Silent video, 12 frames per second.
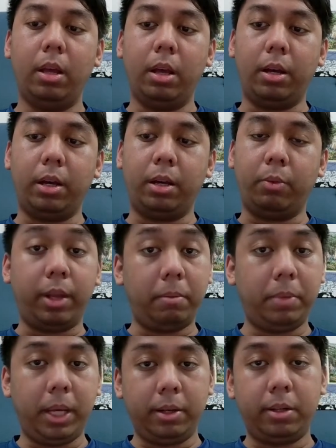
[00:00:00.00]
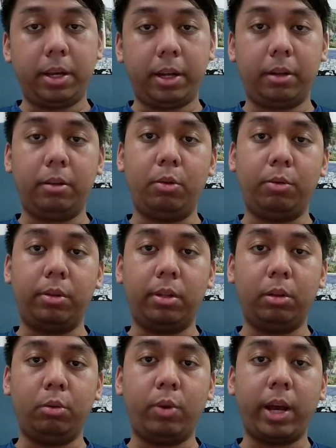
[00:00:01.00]
With that being said, you
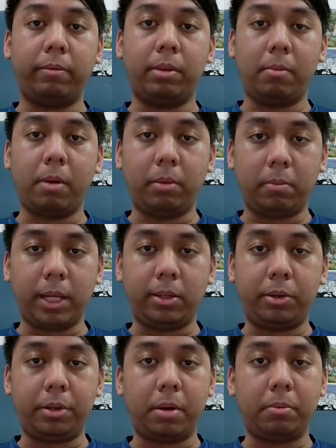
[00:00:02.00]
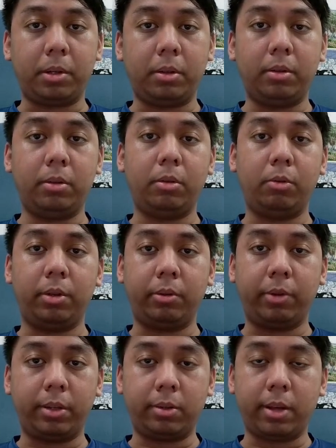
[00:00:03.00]
still do have some optimization options using
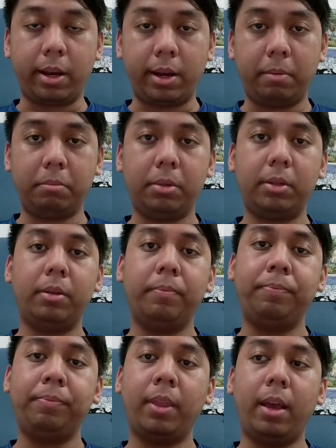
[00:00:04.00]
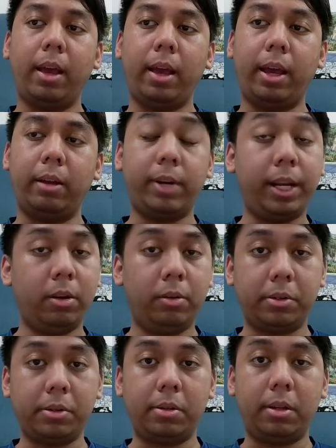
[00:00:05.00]
Razer Synapse. And right now,
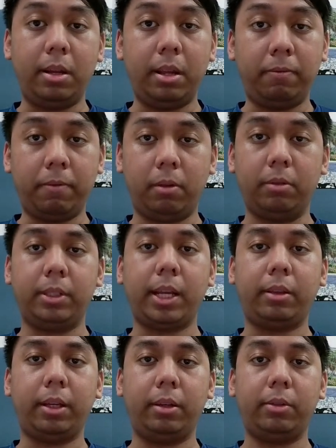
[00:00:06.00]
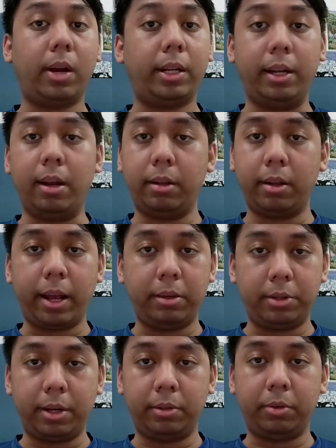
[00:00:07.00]
this is the default setting, so I did not
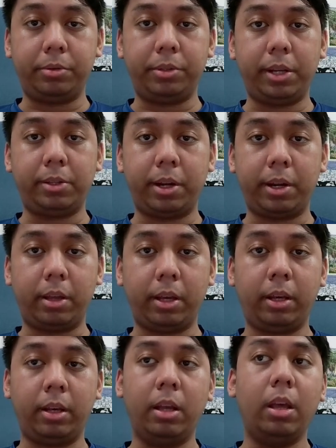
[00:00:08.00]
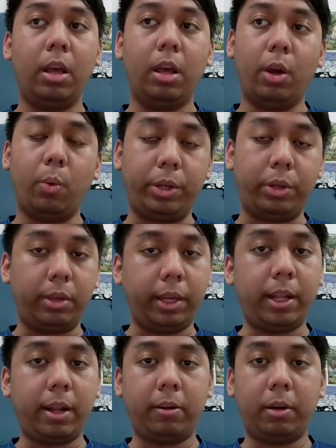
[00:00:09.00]
adjust or change anything. When you take
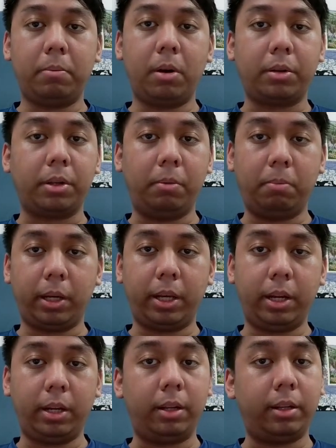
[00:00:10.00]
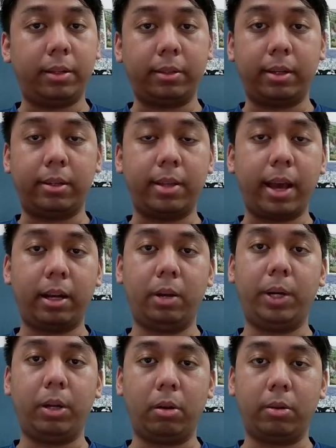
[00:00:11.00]
it out of the box and you plug it in, this is exactly
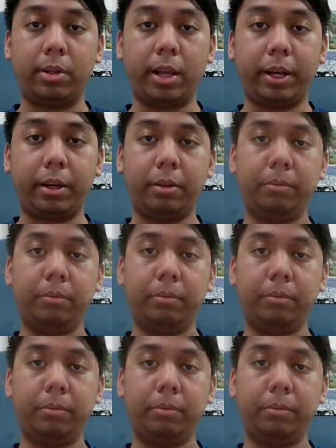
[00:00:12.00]
what it looks like.